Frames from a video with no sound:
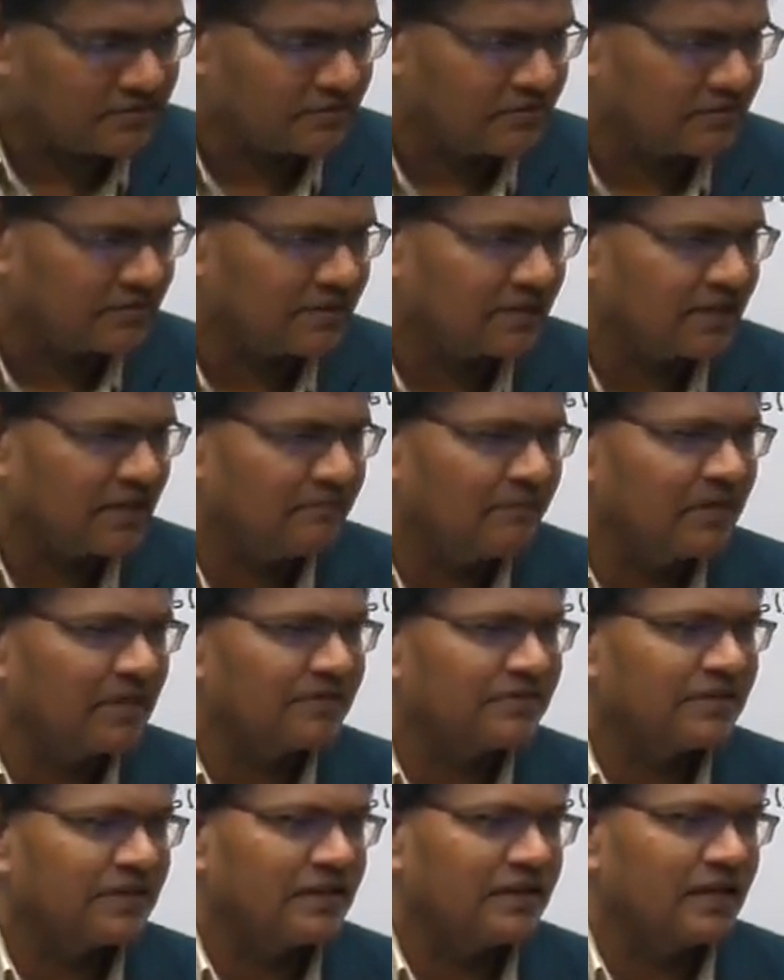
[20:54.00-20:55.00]
The government
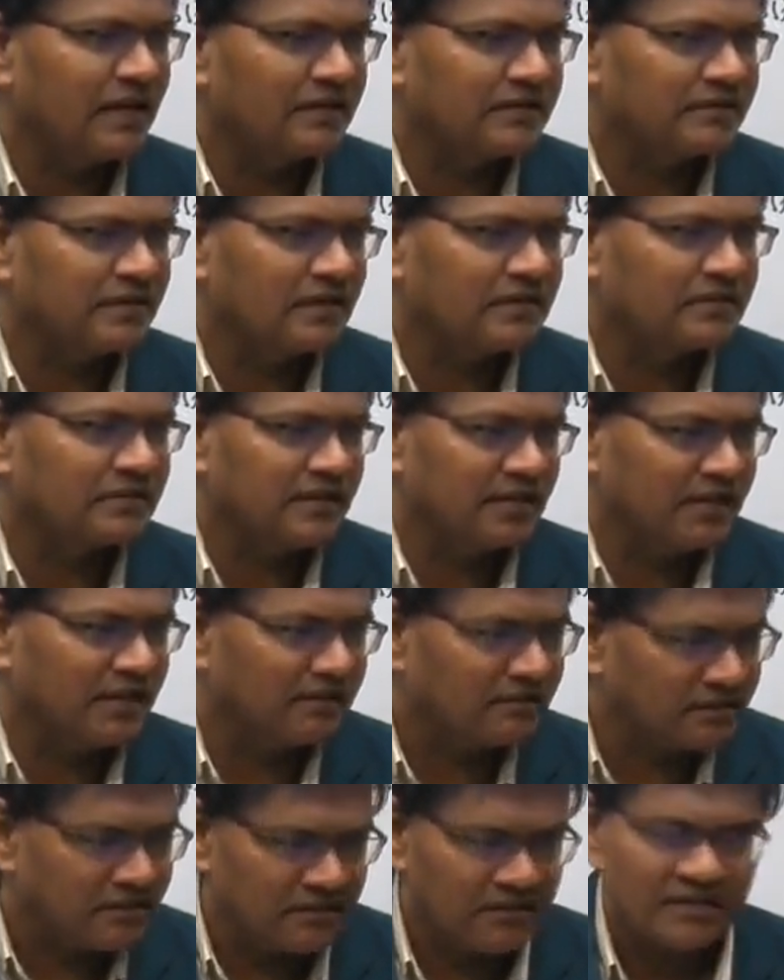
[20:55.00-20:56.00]
has also allowed
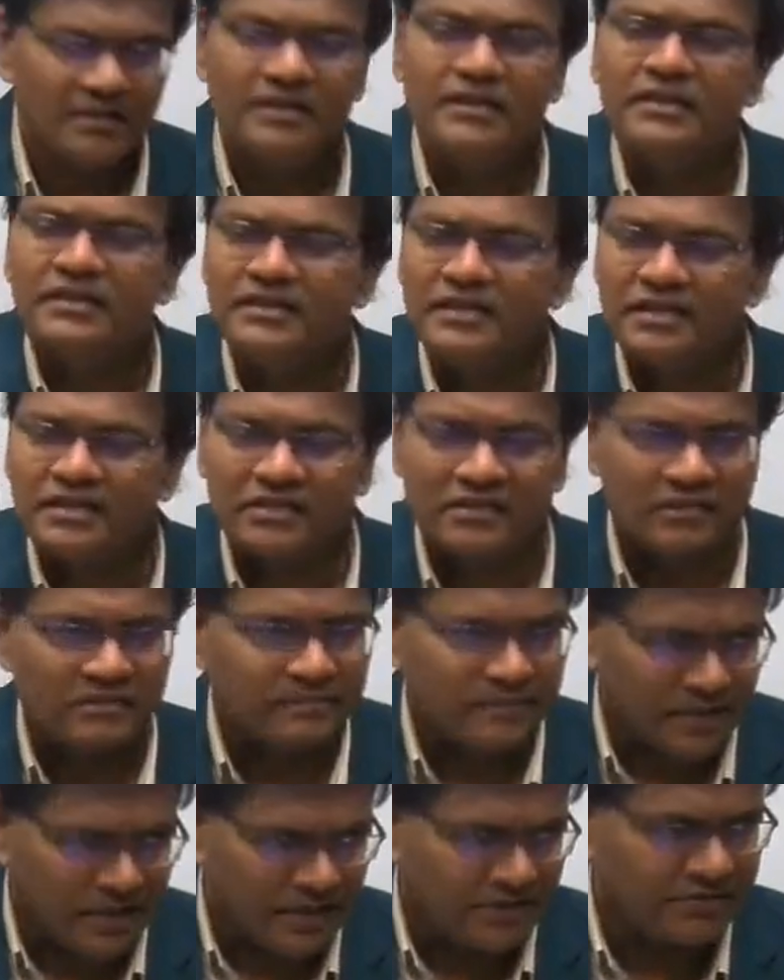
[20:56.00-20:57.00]
the
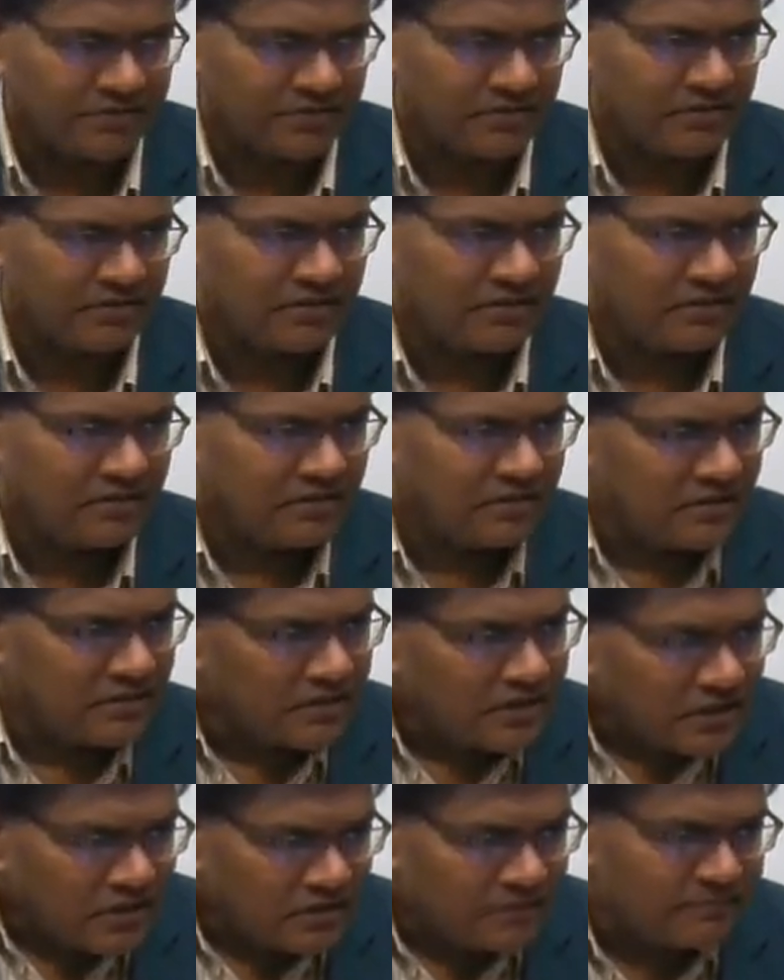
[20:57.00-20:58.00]
corporates
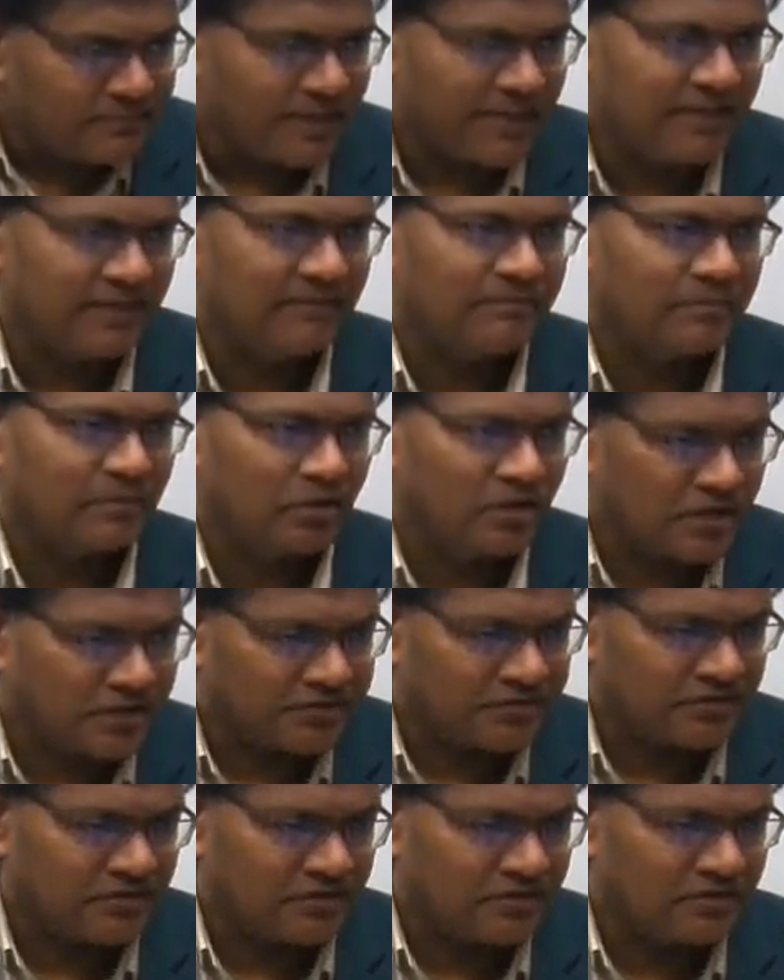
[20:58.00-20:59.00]
to buy the products
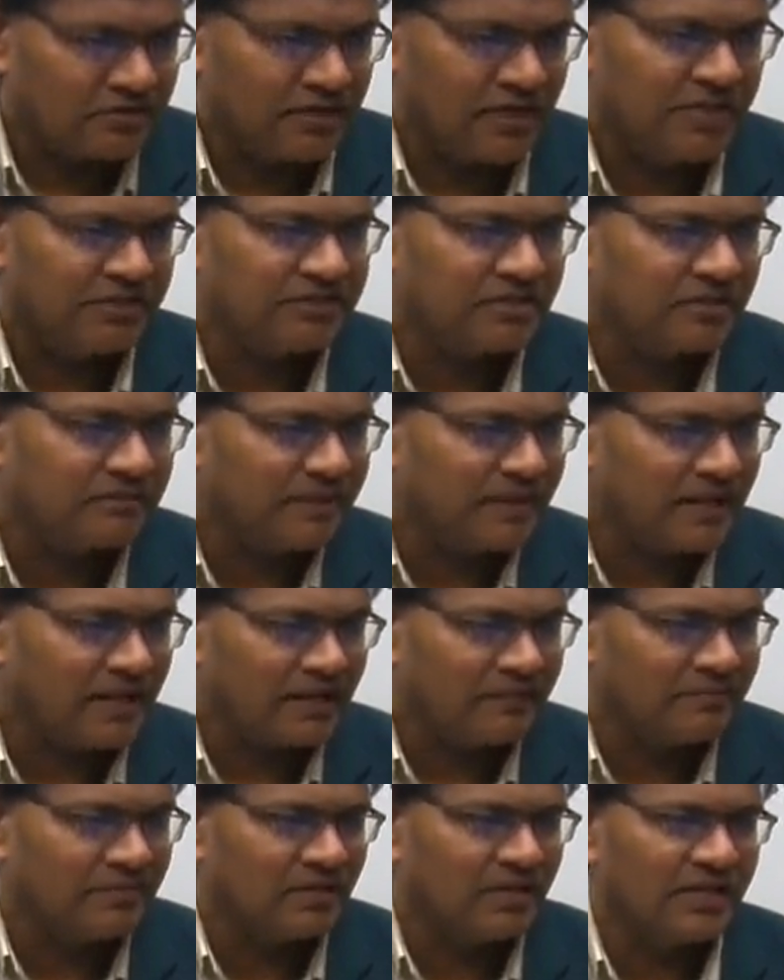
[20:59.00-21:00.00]
to ensure better
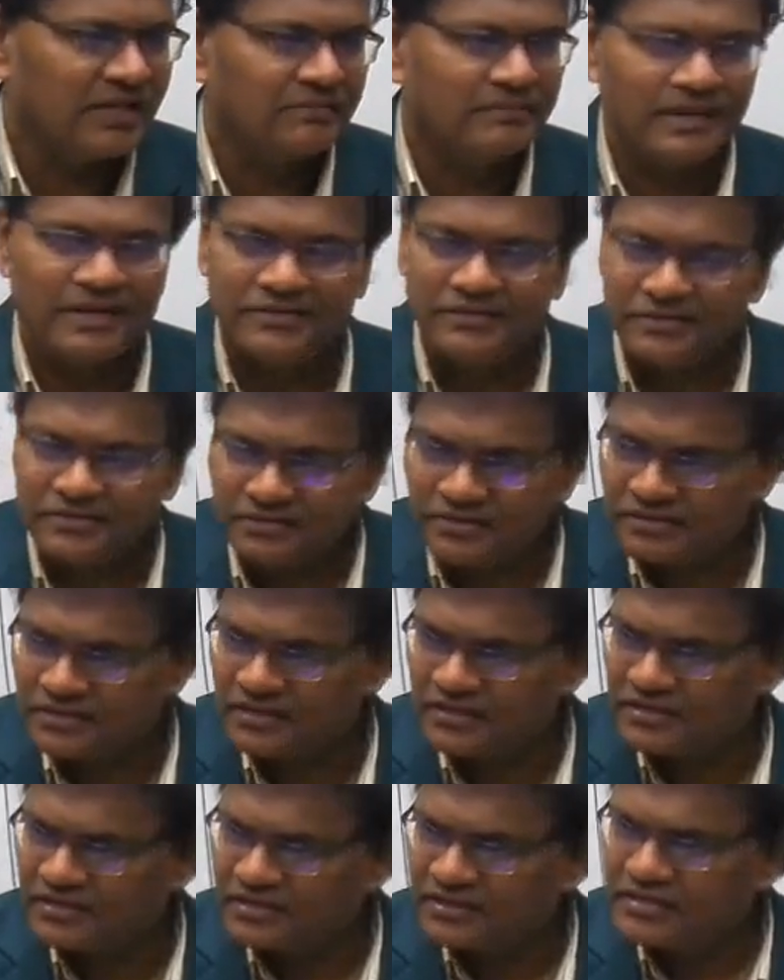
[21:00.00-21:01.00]
remunerative prices to the
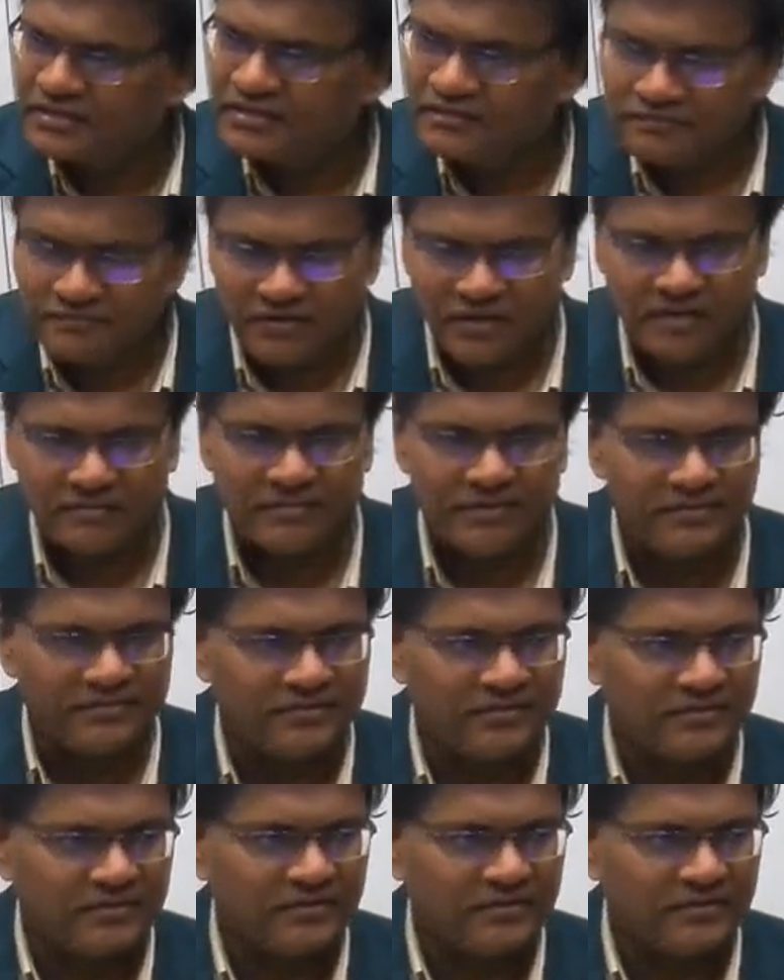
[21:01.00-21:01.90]
farmers.